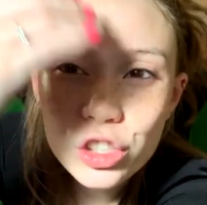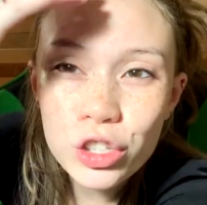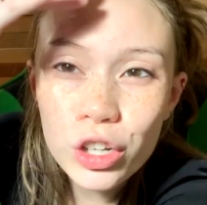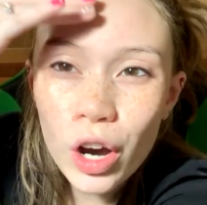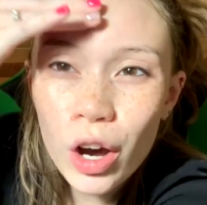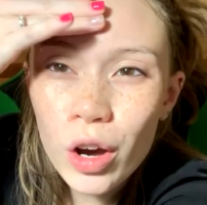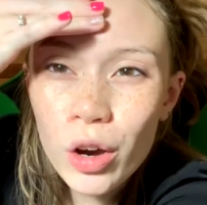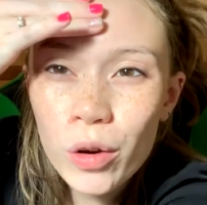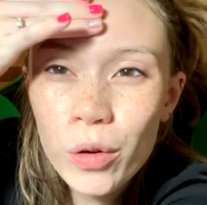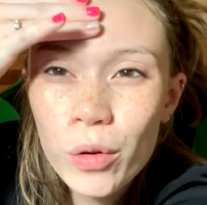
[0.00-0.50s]

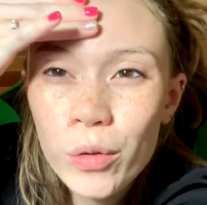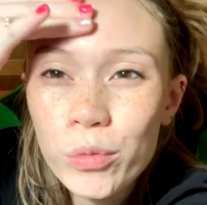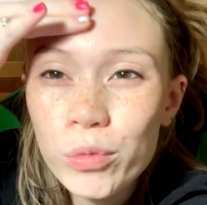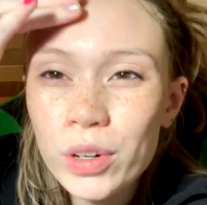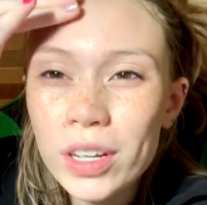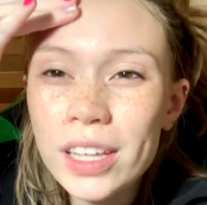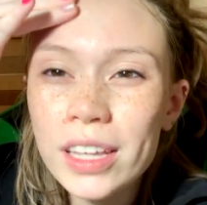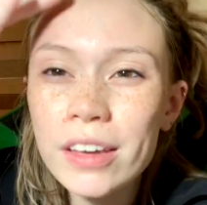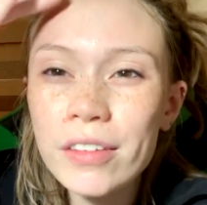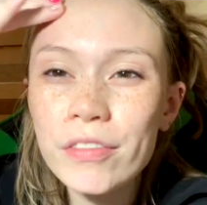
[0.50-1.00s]
don't
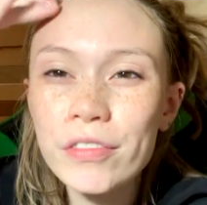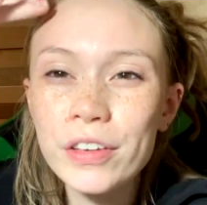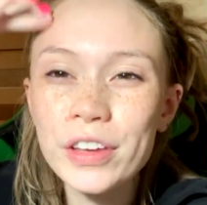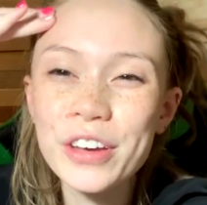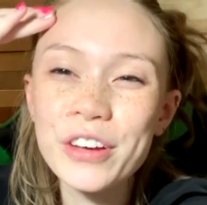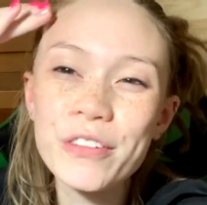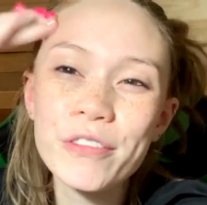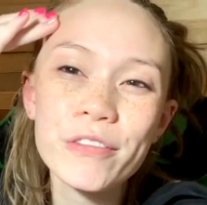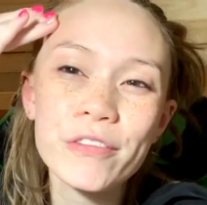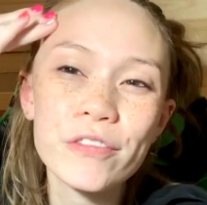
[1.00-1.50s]
really
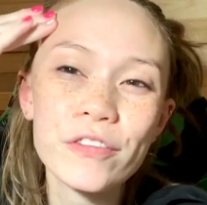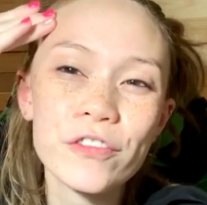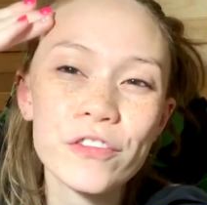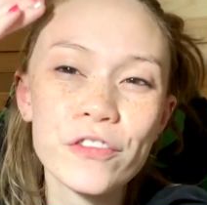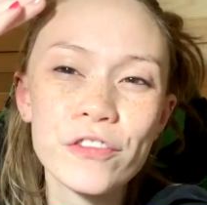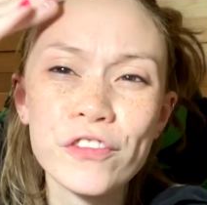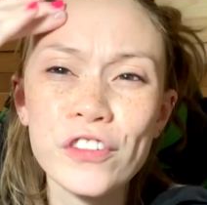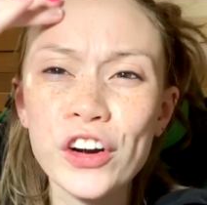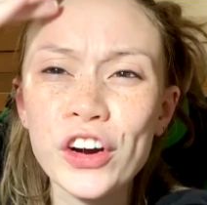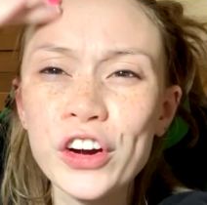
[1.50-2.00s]
feel
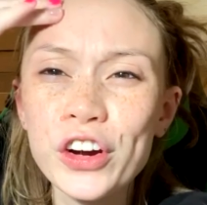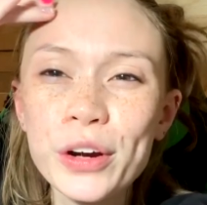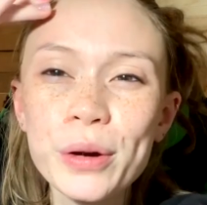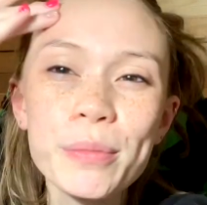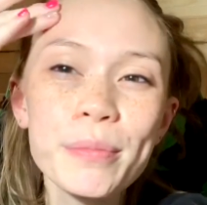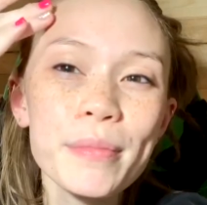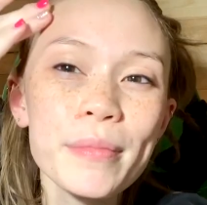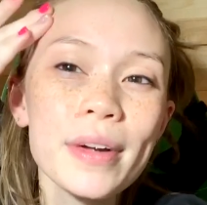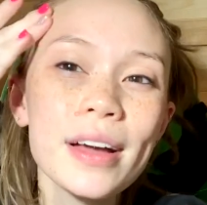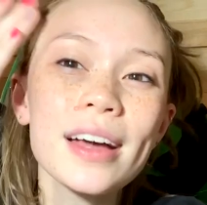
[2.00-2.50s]

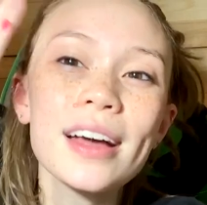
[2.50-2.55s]
firm,